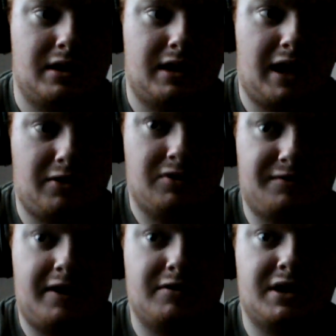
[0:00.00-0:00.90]
get a good
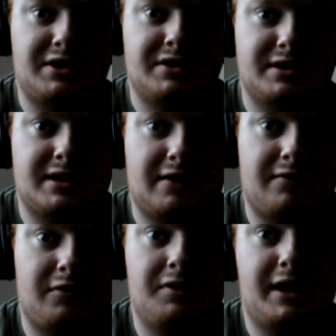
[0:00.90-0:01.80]
foundation set
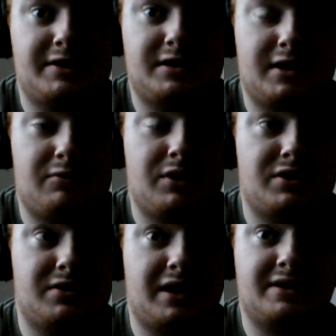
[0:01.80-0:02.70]
for next year,
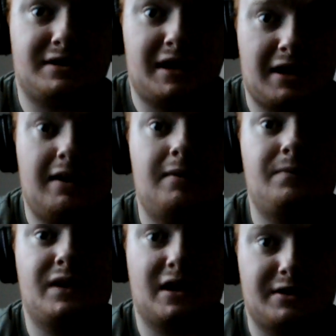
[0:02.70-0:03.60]
which they say
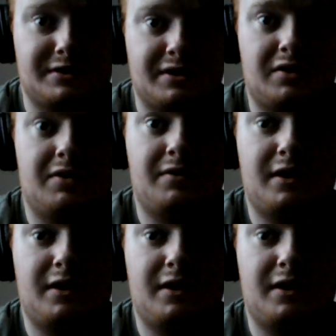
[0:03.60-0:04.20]
they're going to start